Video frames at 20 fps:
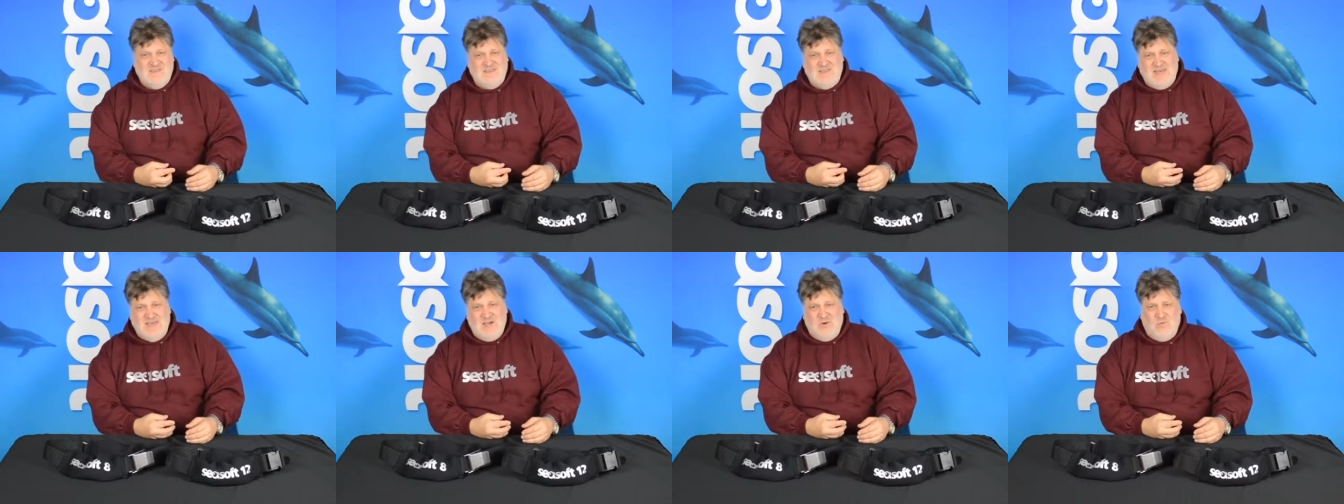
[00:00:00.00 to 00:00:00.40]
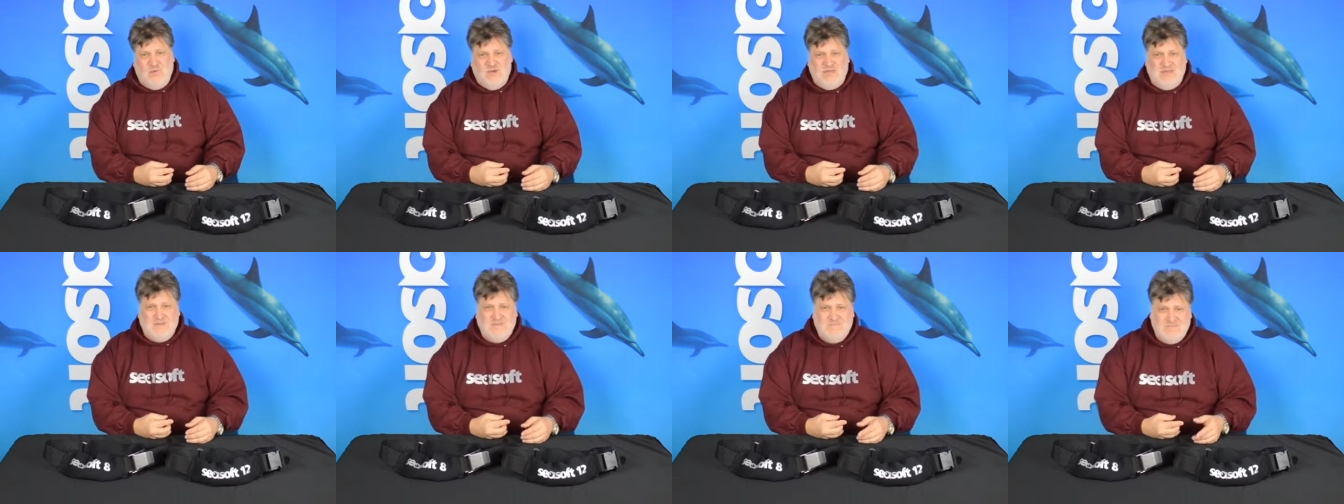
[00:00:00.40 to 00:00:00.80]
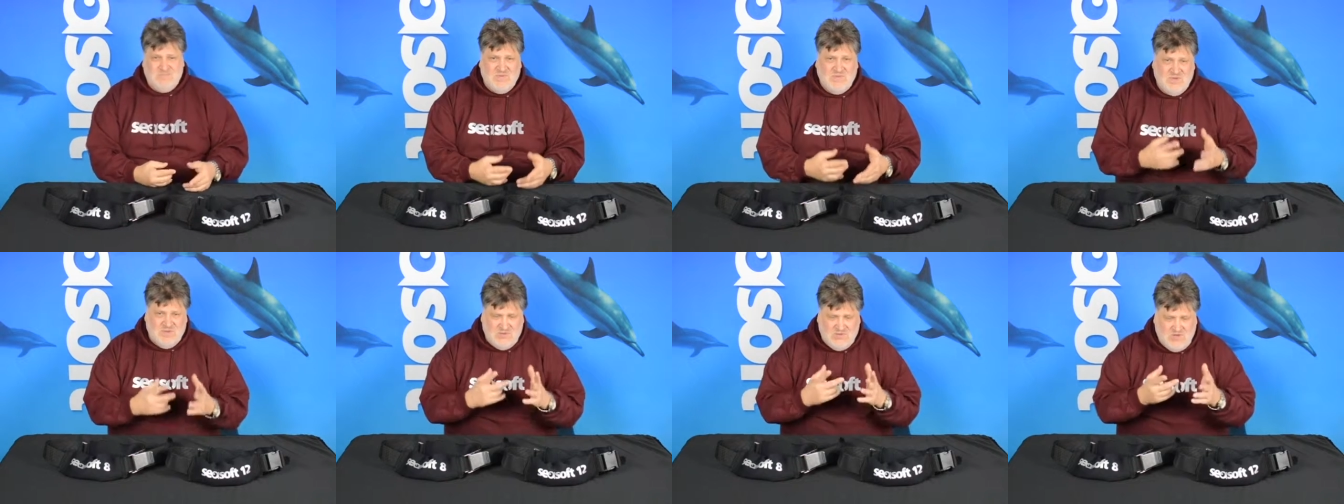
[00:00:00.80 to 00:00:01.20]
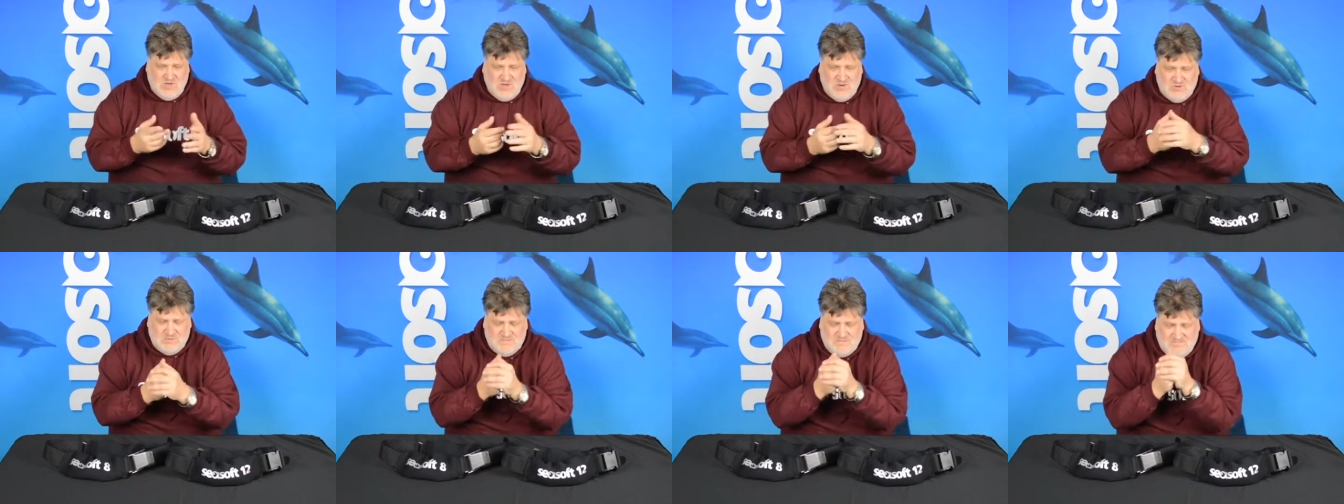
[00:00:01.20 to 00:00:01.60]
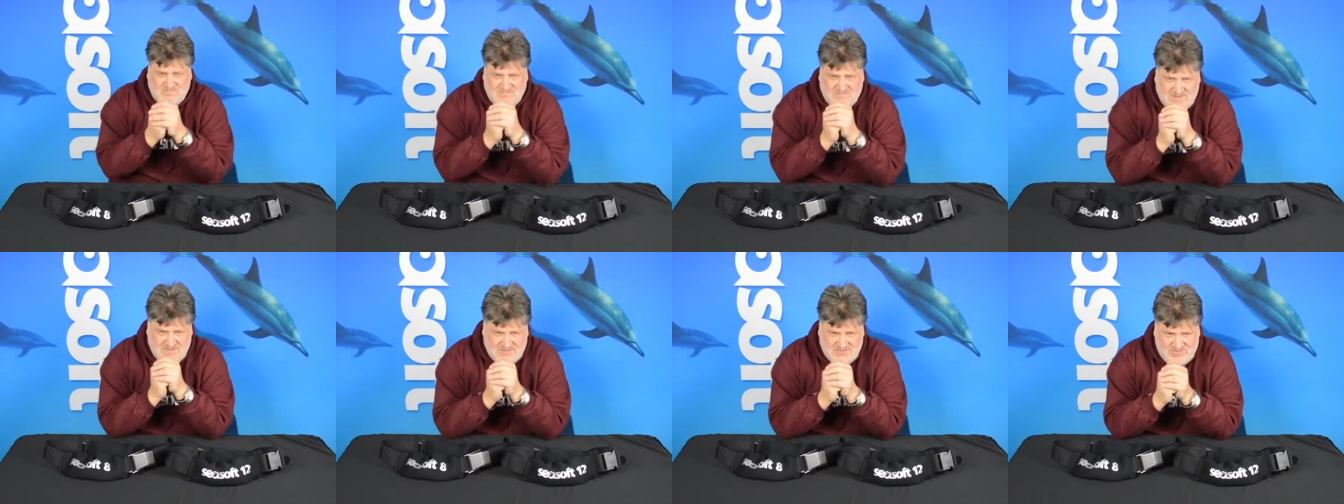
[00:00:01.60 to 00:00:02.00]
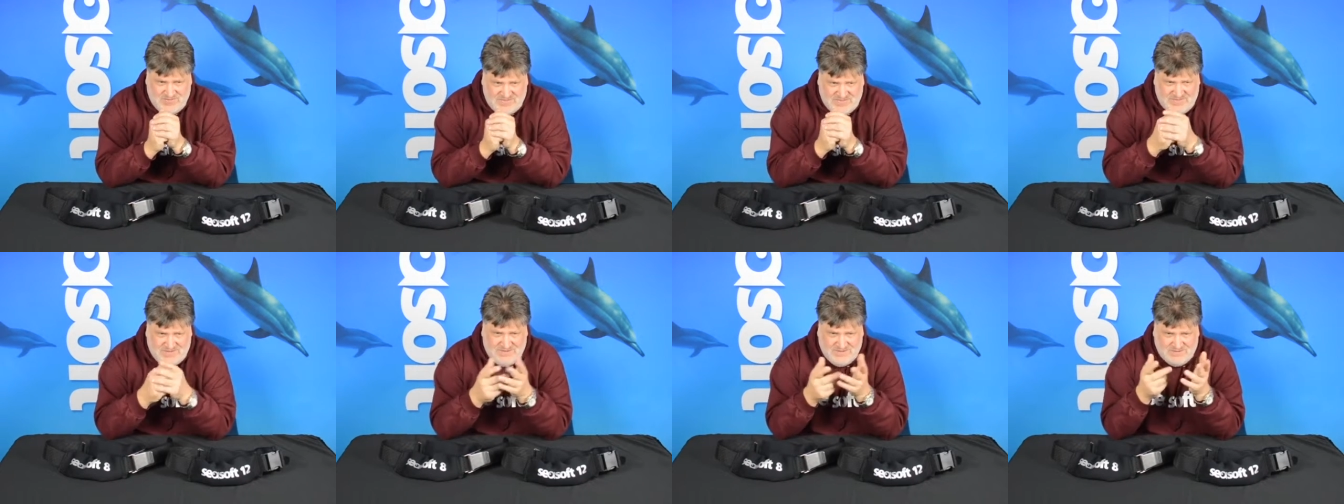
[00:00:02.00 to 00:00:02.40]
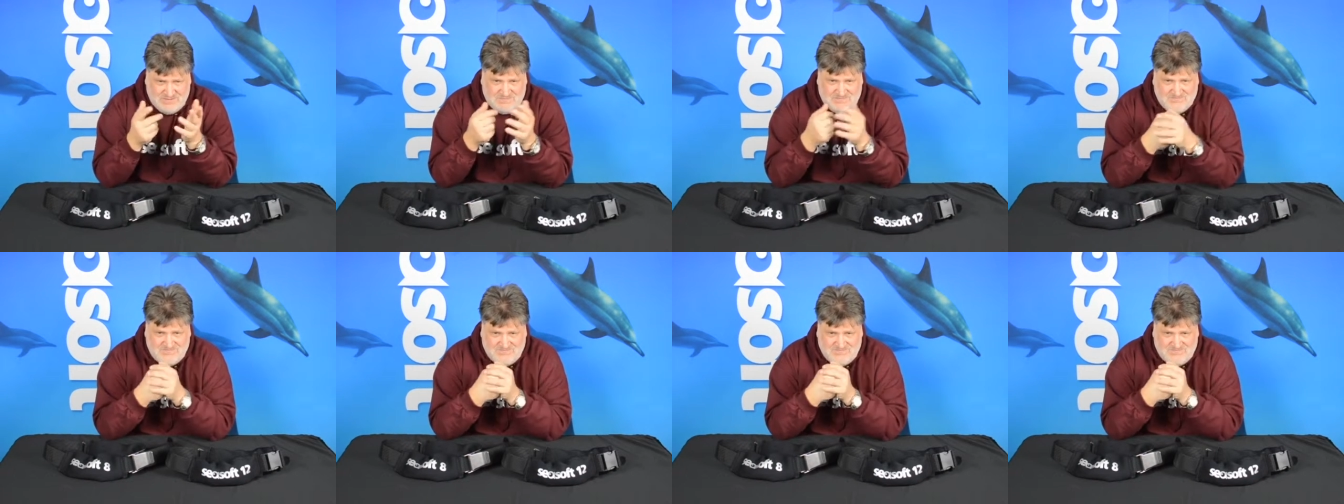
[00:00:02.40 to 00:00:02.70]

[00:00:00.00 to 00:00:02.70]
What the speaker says: that way. So I think you